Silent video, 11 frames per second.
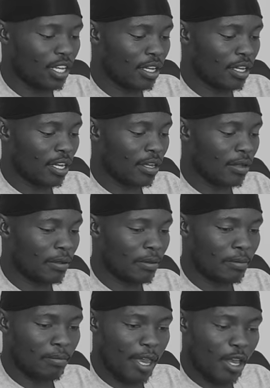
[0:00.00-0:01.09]
uh,
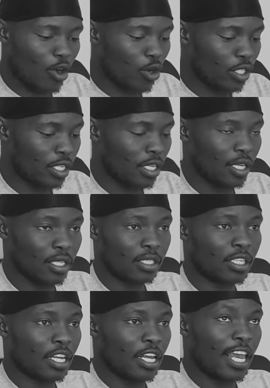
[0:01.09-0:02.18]
make orders,